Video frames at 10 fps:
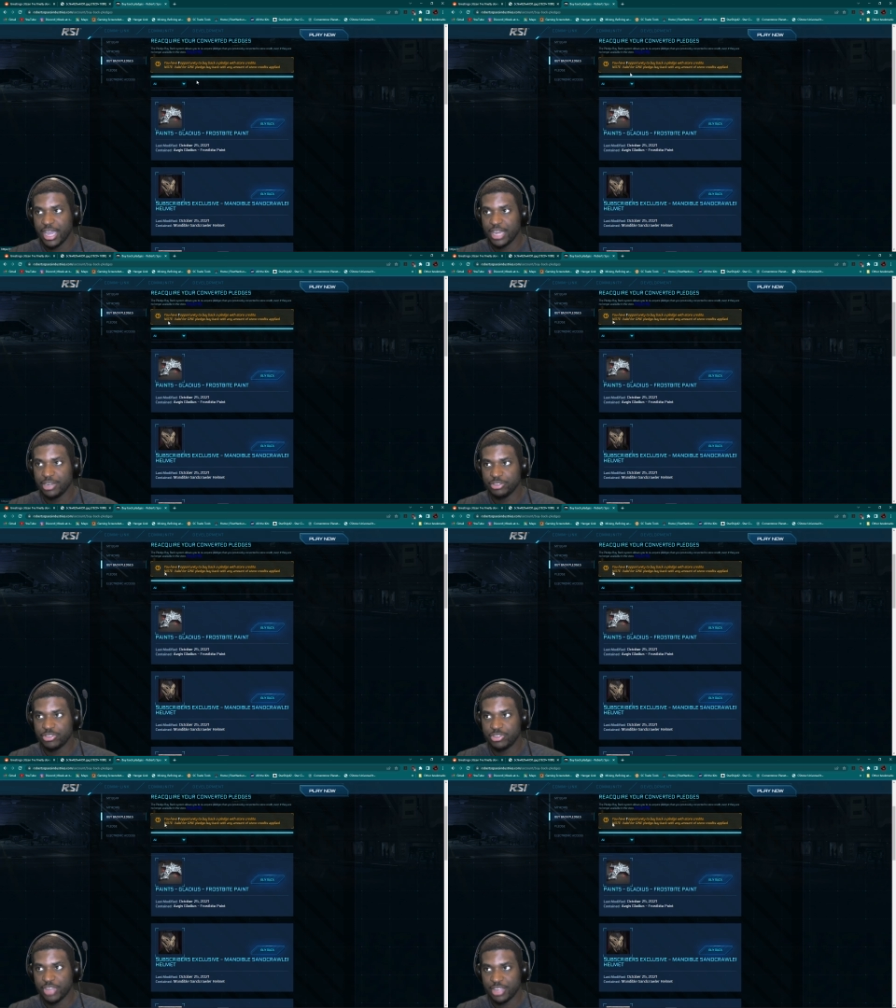And it
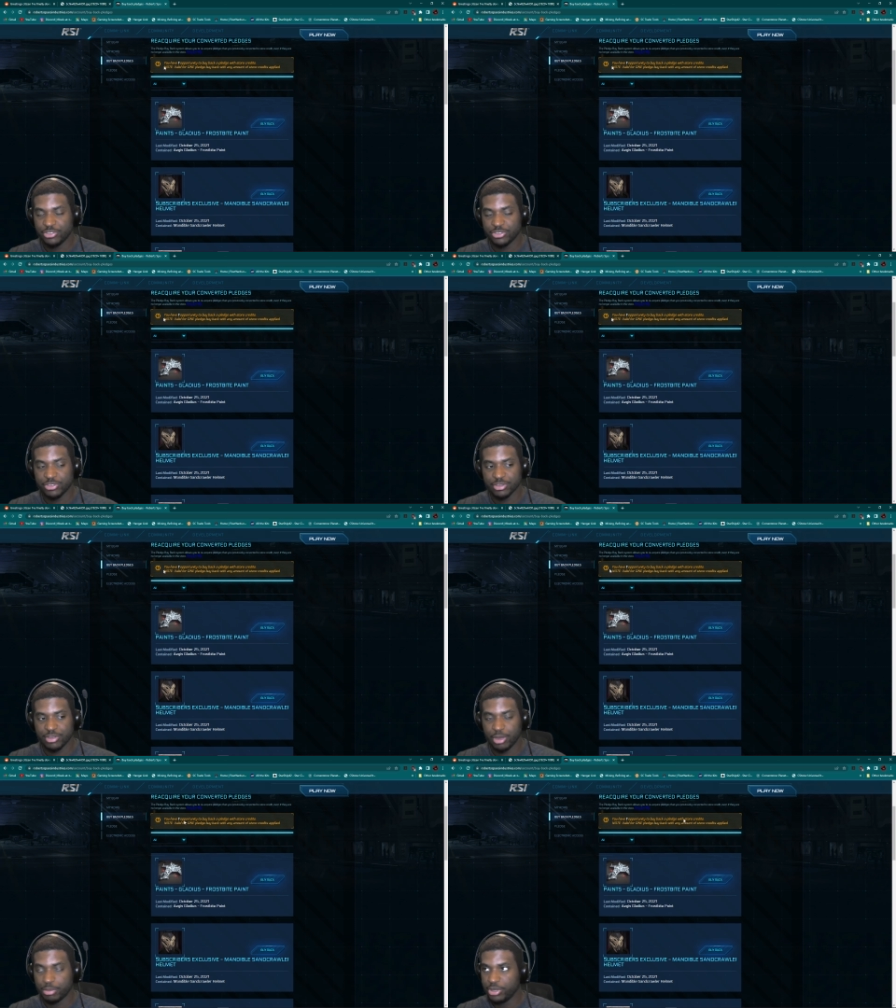says
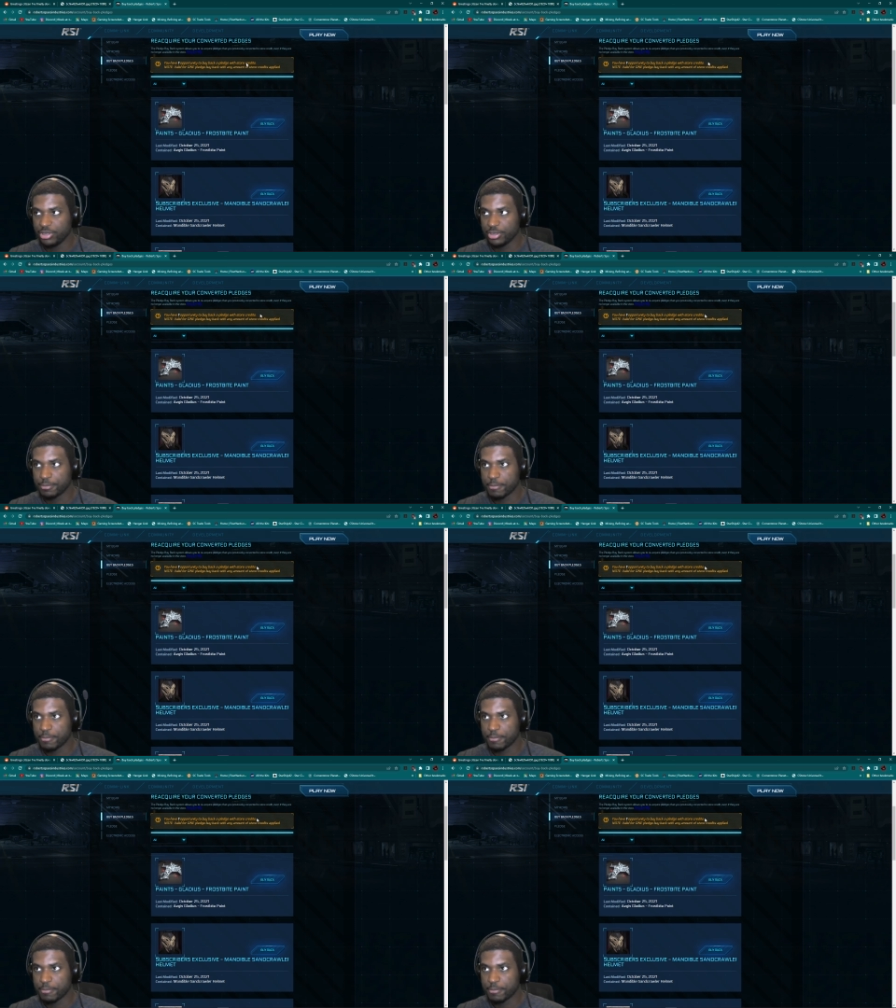up here